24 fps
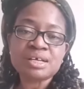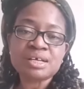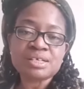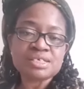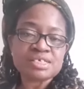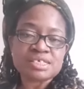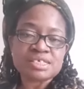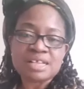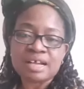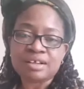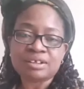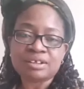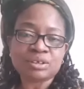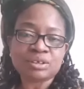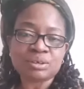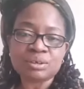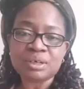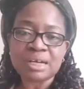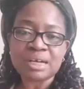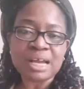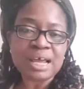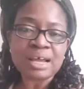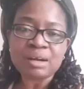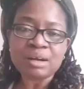Start to
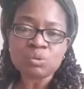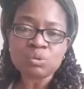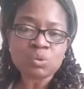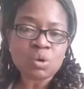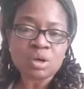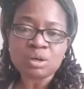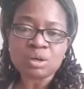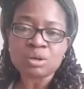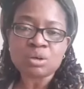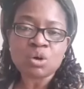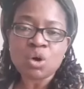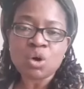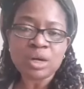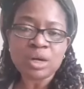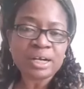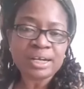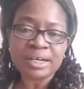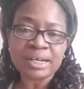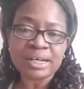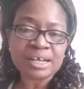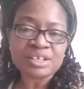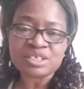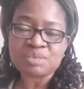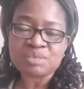learn what
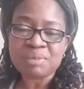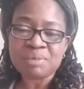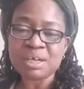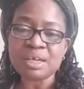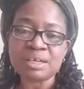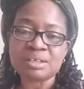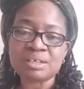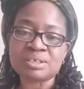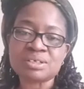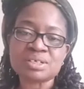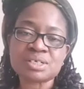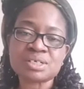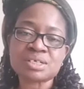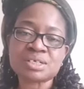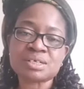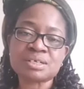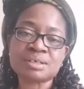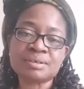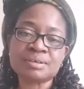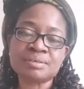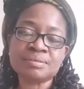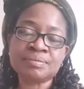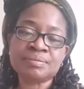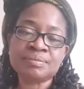holiness means
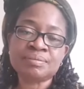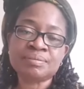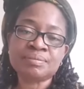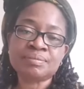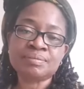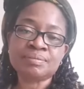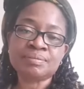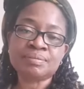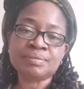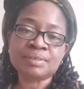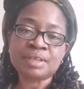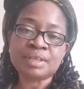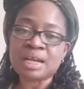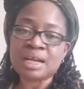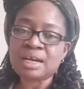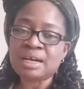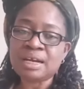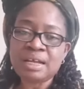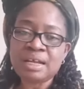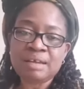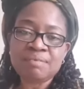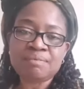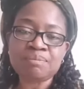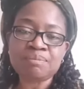and
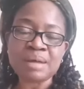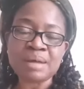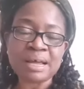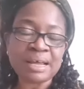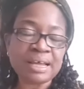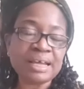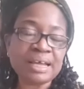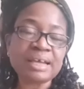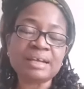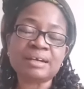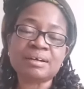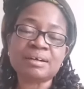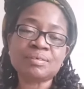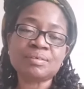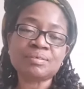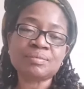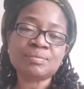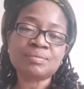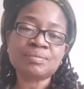live by it.